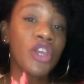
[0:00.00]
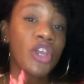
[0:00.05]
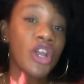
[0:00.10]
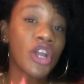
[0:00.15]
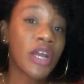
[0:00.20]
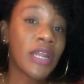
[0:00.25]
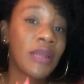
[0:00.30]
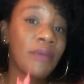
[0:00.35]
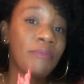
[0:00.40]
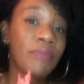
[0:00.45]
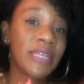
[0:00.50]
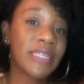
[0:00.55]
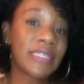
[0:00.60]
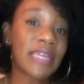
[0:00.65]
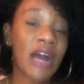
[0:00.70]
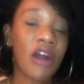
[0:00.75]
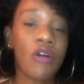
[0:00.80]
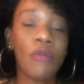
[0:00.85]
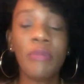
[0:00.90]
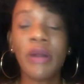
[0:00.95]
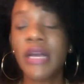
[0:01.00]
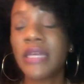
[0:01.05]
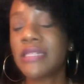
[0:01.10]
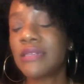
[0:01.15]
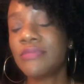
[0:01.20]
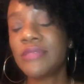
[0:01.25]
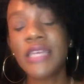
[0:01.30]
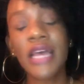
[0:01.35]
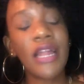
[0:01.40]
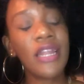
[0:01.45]
you're gonna miss out, because
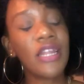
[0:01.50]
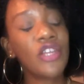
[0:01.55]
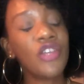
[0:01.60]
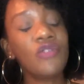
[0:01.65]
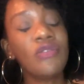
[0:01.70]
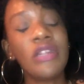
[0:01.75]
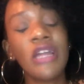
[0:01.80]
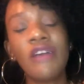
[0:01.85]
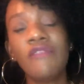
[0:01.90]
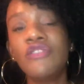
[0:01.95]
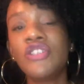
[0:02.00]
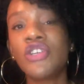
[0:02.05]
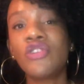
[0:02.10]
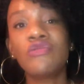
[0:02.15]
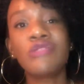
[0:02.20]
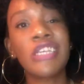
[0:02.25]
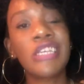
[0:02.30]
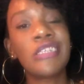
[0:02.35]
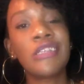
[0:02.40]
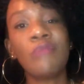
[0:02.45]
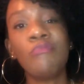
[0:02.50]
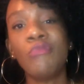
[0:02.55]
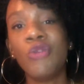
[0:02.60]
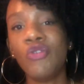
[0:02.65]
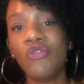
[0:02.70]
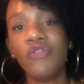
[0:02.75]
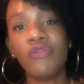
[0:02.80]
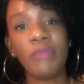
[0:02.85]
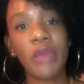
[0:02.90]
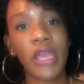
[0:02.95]
I'm telling you, Love Jones is a
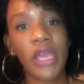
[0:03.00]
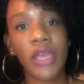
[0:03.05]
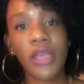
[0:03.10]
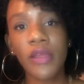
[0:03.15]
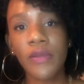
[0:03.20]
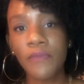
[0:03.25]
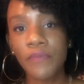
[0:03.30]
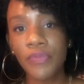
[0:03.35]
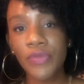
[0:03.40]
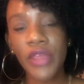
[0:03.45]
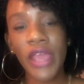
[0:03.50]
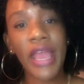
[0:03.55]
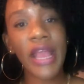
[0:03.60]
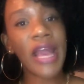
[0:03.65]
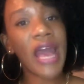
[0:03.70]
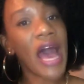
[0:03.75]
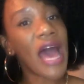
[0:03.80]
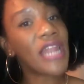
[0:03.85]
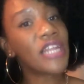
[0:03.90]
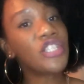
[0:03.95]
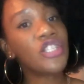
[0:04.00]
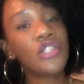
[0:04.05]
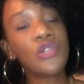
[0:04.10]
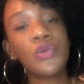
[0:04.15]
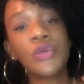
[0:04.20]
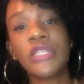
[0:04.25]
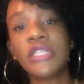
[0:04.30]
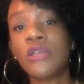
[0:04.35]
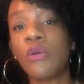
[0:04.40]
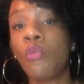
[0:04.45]
movement, and God is
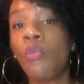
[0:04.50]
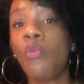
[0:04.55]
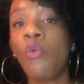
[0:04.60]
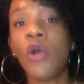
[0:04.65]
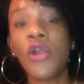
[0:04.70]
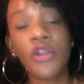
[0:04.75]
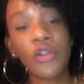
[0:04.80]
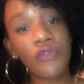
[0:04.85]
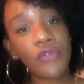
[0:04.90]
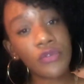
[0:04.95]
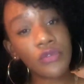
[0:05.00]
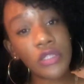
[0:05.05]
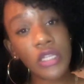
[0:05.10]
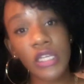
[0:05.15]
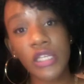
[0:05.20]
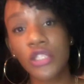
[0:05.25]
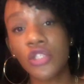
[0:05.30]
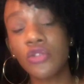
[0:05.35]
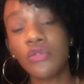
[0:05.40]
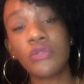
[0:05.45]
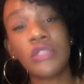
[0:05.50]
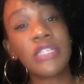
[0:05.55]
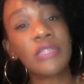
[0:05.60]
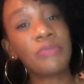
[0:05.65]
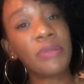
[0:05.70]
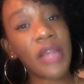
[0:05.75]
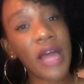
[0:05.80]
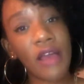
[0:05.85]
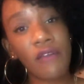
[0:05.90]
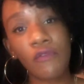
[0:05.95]
doing some wonderful things through this
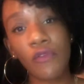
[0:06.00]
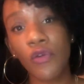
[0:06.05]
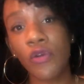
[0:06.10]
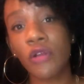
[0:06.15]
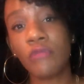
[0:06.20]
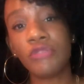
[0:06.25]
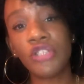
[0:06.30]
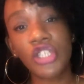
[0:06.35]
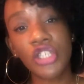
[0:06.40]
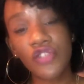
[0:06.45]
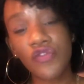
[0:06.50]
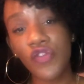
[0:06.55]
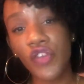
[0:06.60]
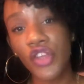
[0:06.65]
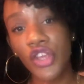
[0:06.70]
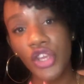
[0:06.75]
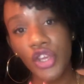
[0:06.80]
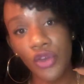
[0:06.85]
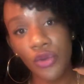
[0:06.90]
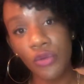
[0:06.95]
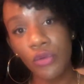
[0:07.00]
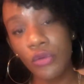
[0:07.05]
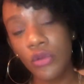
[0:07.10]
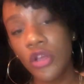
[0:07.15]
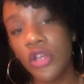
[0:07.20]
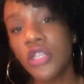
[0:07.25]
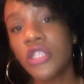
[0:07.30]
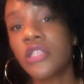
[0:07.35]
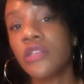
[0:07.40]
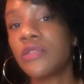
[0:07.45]
platform just for you.
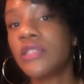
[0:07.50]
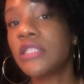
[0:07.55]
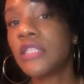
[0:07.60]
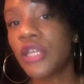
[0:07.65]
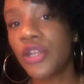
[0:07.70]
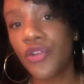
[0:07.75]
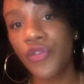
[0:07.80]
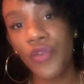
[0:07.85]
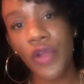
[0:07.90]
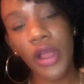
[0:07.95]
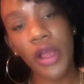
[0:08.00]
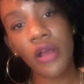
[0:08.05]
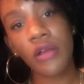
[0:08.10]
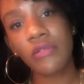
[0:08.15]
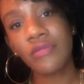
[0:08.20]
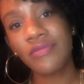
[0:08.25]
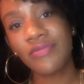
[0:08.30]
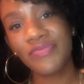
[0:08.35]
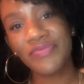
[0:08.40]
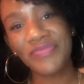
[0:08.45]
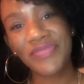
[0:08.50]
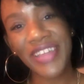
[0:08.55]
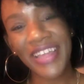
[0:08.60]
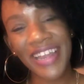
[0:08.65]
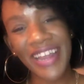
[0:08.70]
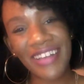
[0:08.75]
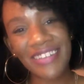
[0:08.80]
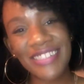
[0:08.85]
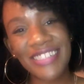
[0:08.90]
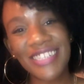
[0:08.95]
So stick around, and
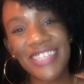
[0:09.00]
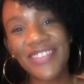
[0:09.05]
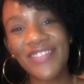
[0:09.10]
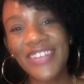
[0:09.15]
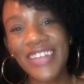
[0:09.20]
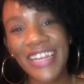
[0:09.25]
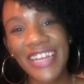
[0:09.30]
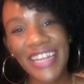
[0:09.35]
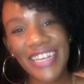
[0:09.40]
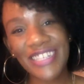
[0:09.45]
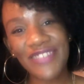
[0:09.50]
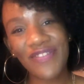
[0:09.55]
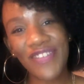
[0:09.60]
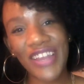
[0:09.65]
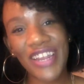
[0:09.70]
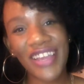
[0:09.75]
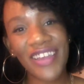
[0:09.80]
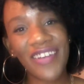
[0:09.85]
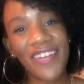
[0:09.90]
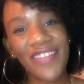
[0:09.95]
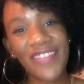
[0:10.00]
I'll see you in the next video.